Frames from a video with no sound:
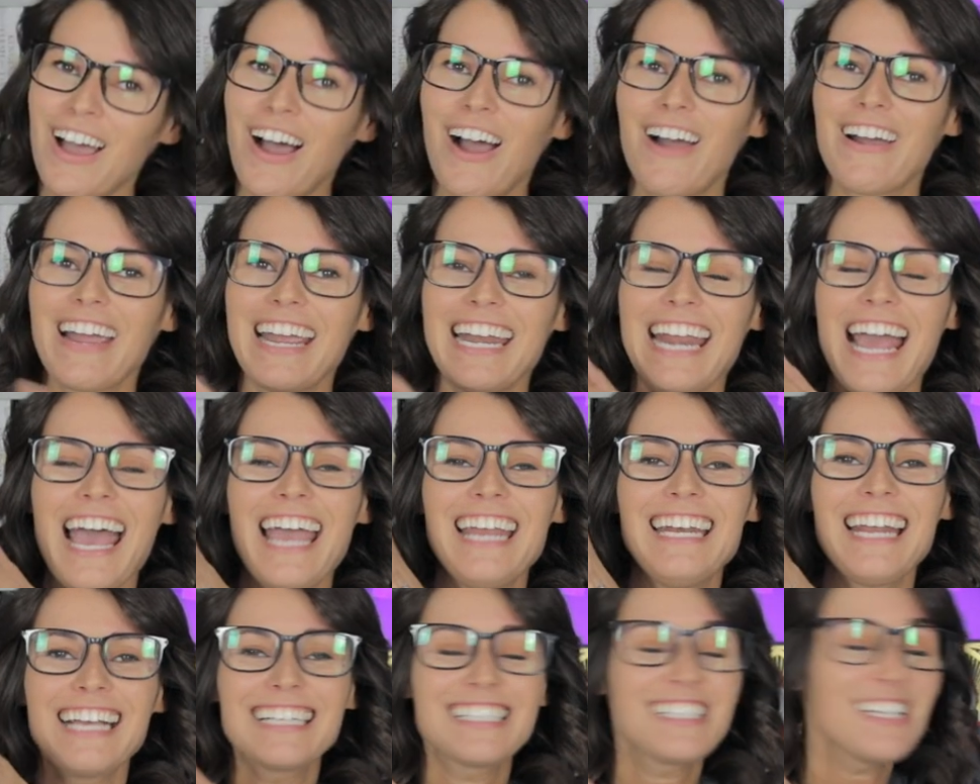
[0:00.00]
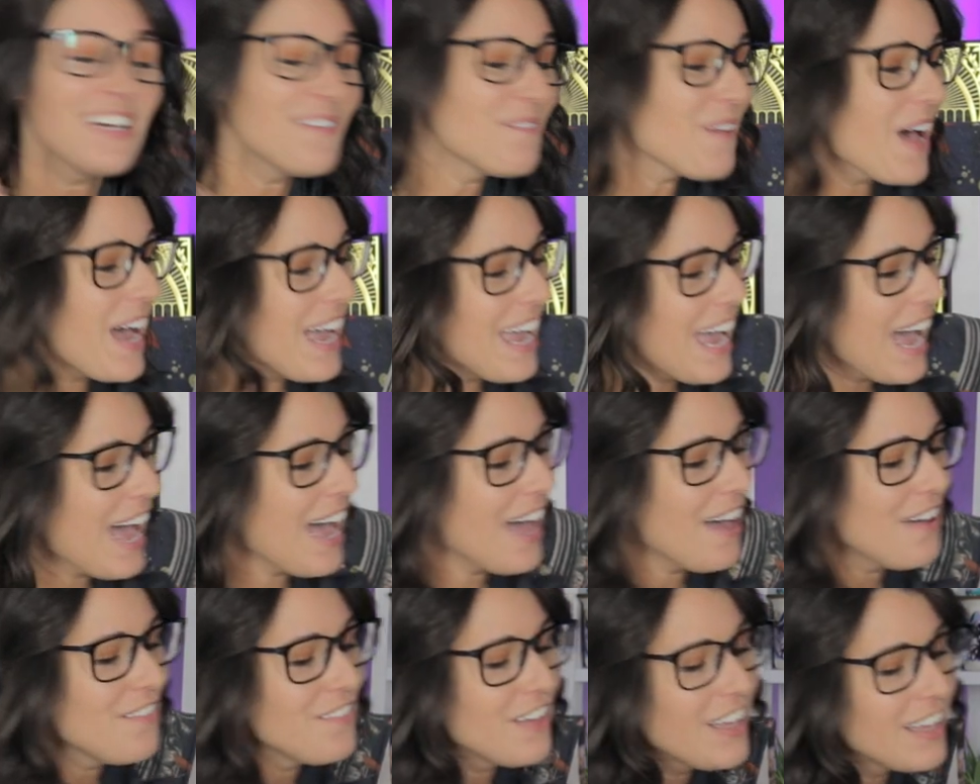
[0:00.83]
All right. And next up, I
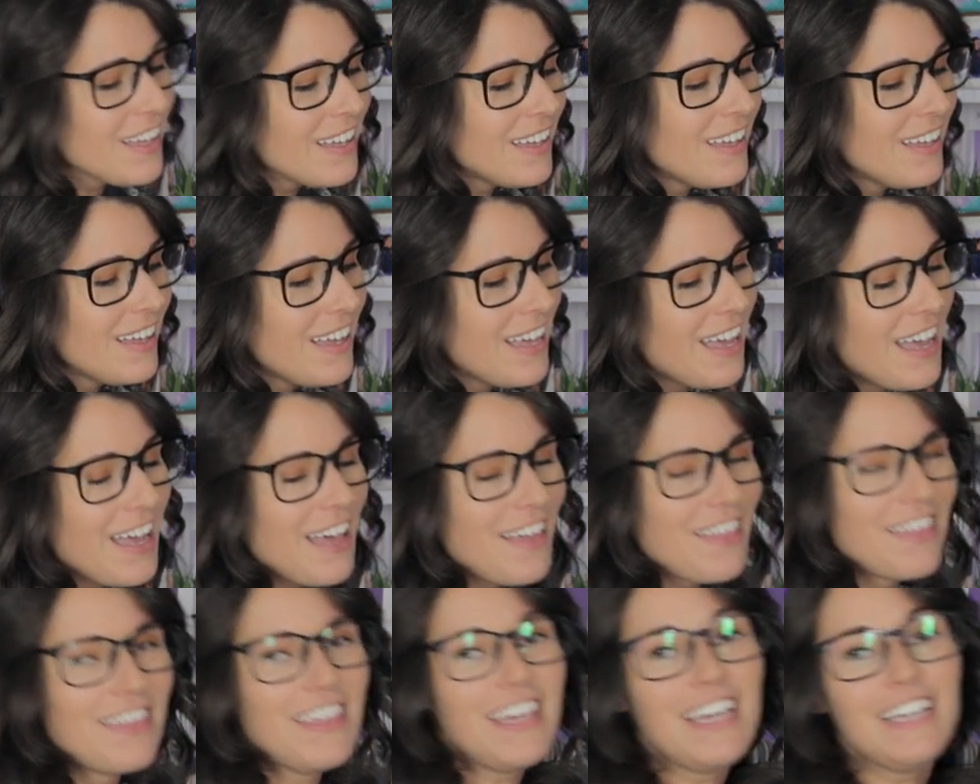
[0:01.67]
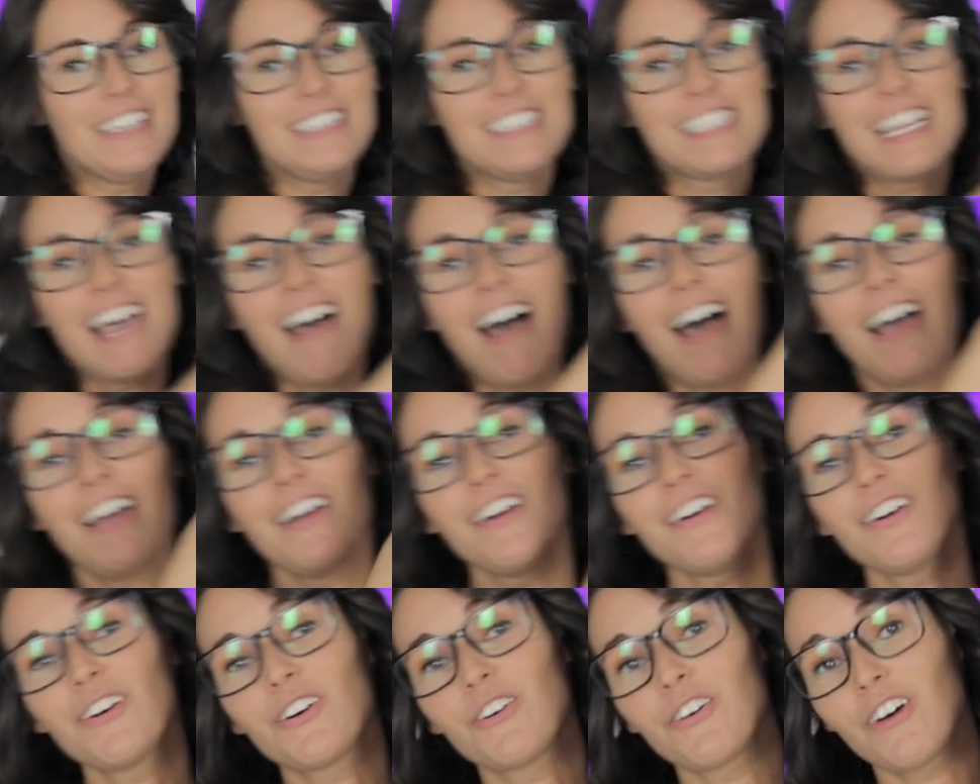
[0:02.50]
have the
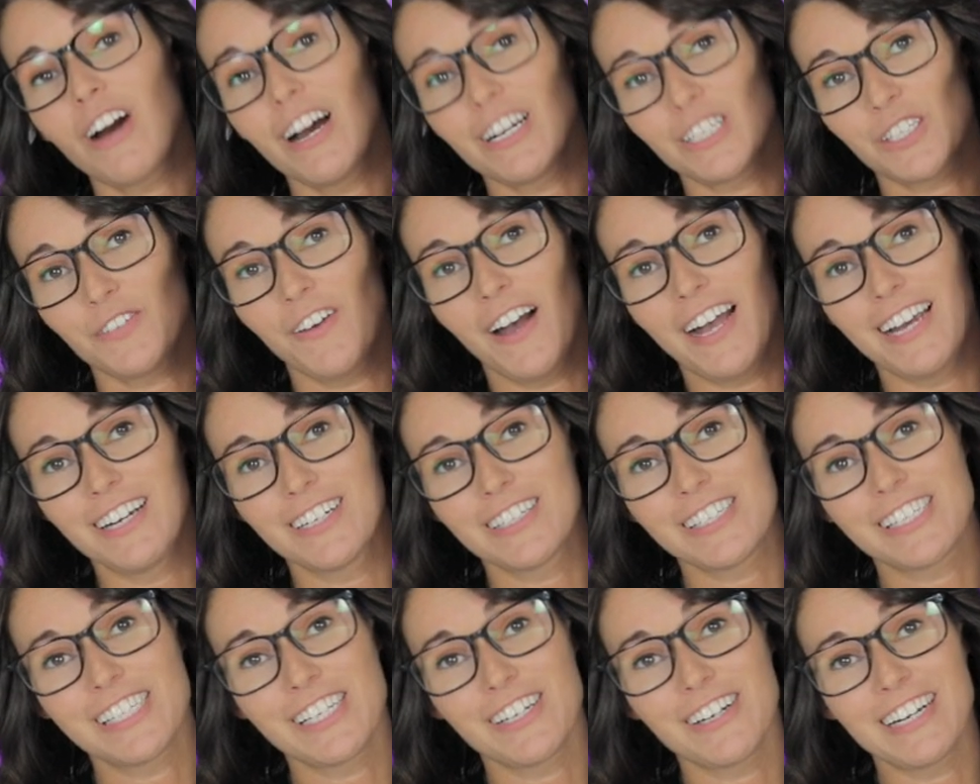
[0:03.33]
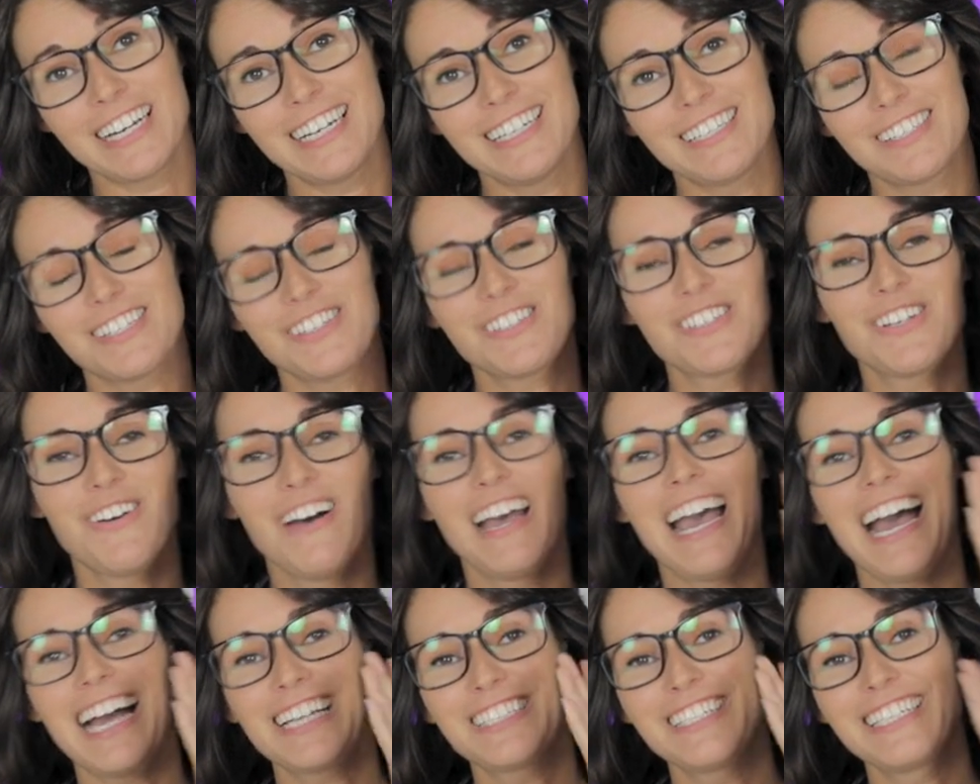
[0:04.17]
entire Crossfire series. So I
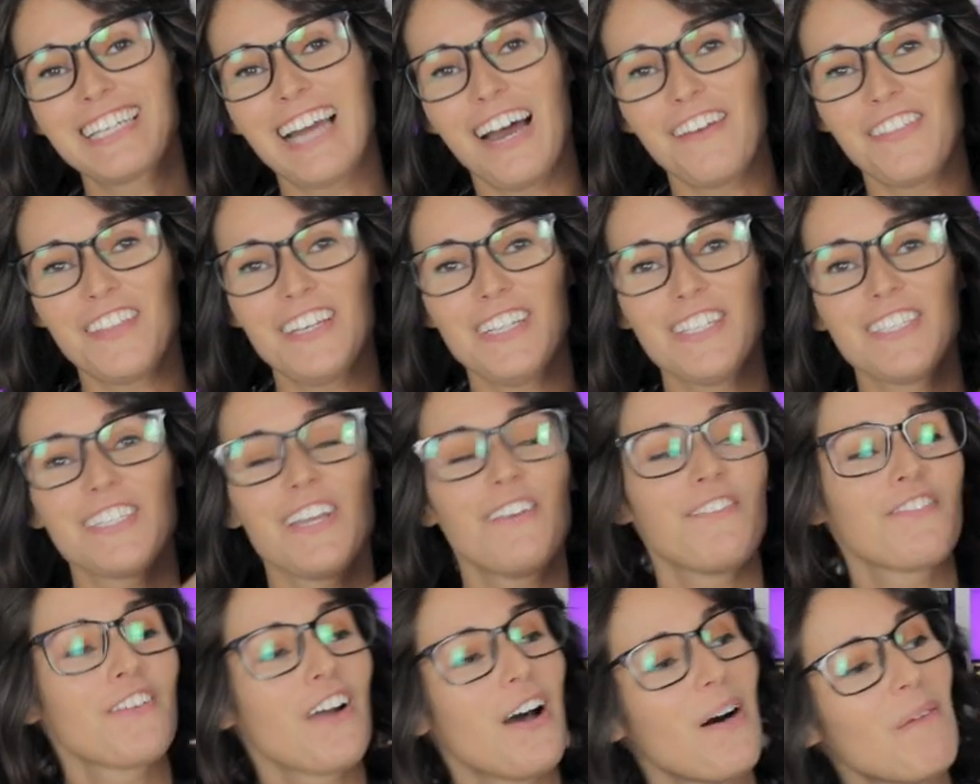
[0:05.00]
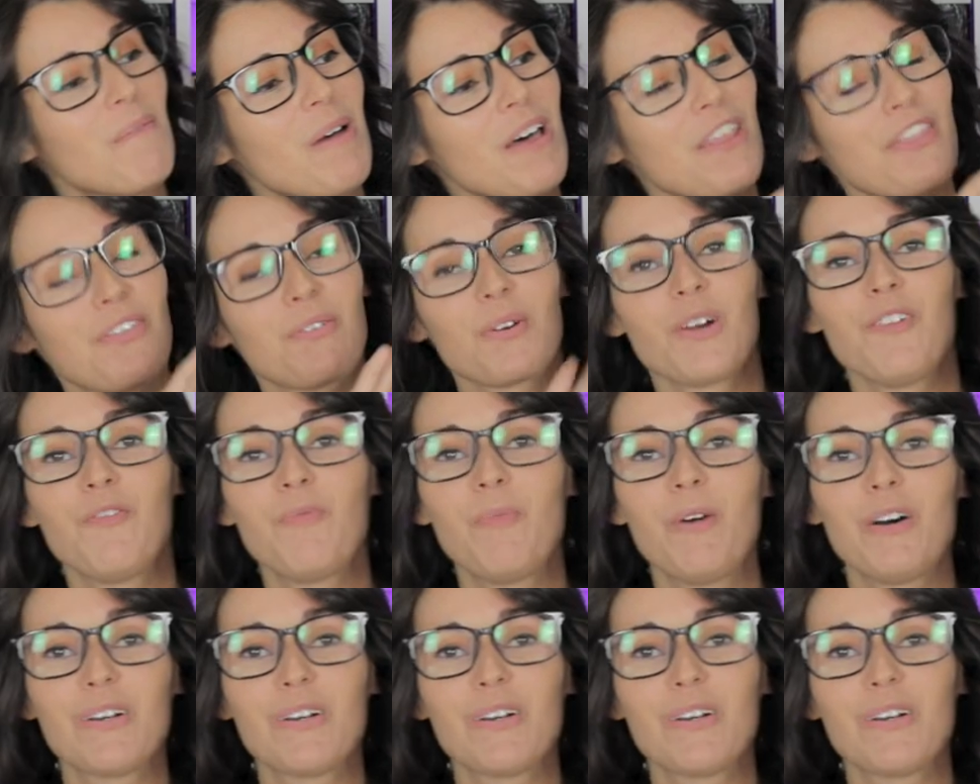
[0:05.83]
actually got this from Thrift